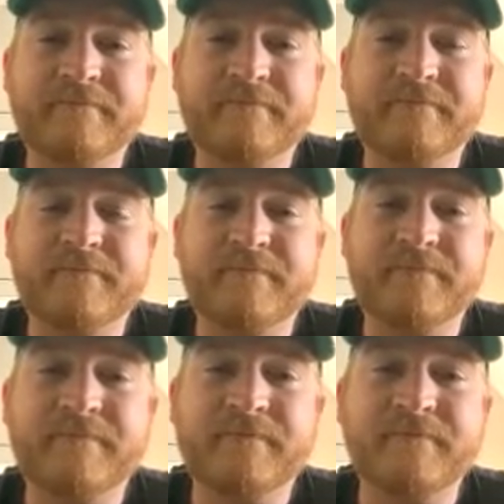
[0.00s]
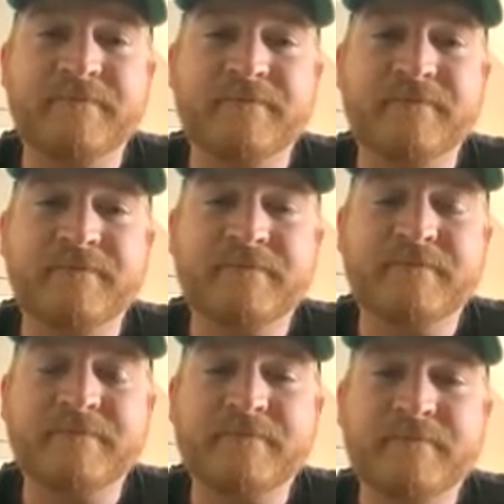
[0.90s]

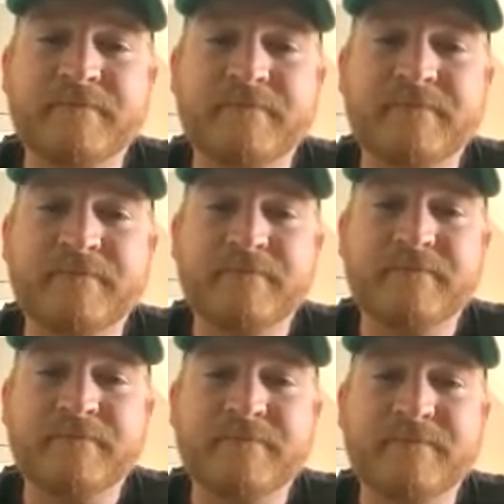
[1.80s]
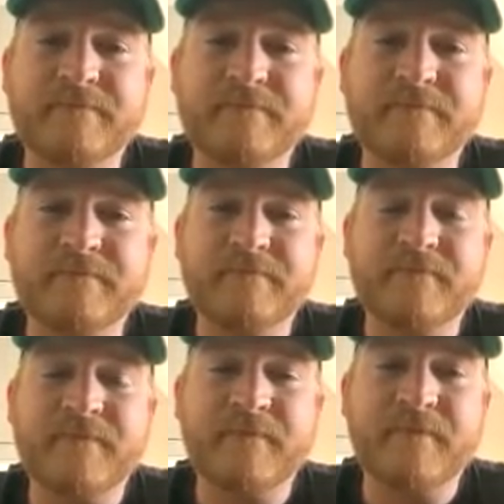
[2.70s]

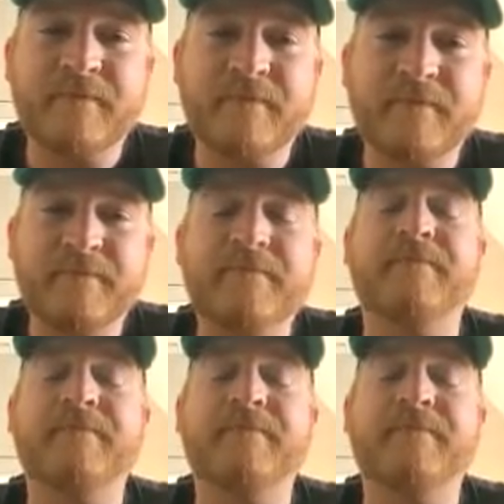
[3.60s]
(silent)